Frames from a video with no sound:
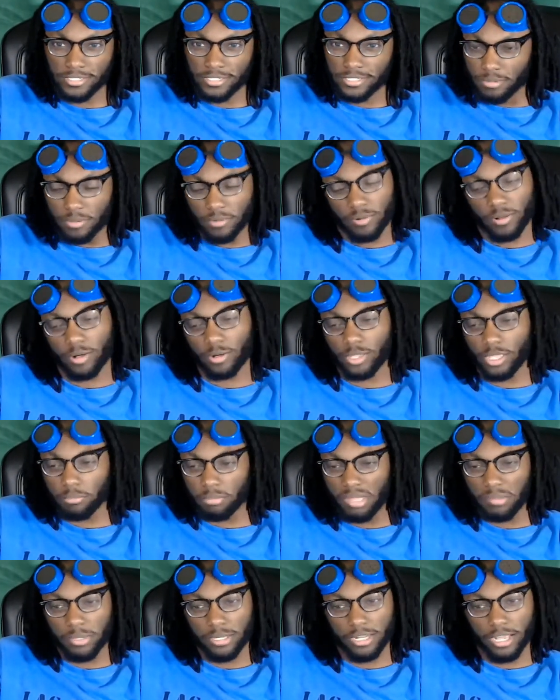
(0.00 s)
Well, okay,
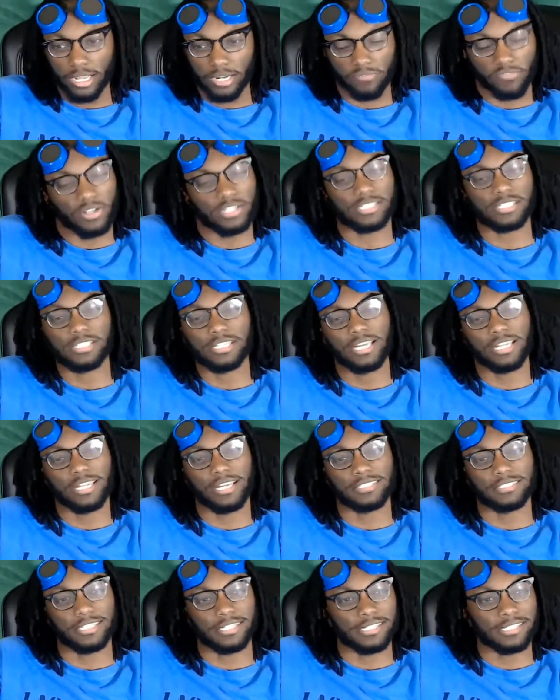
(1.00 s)
maybe not. If I say it
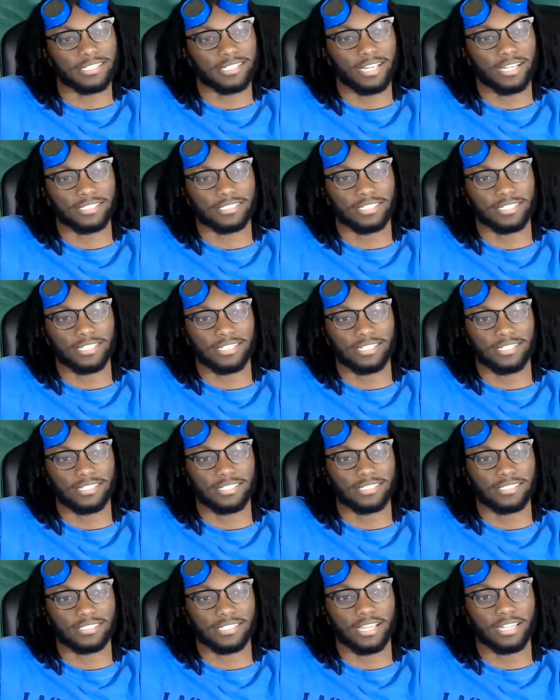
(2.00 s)
like that, it sounds like it,
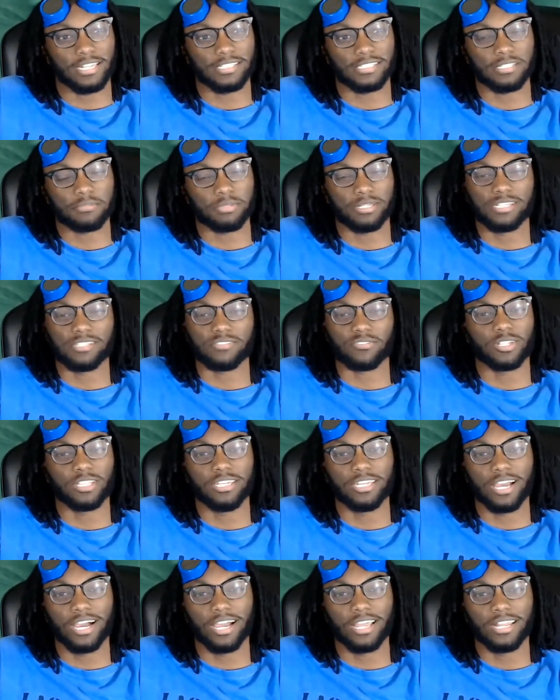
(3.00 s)
it sounds like something is
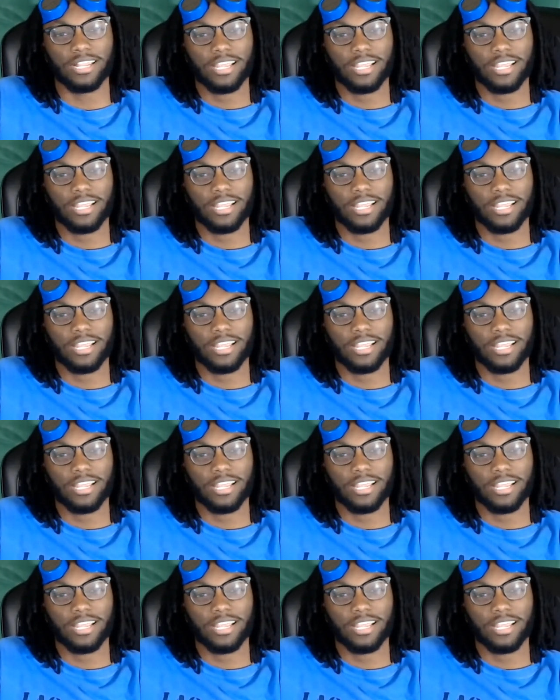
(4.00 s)
really not.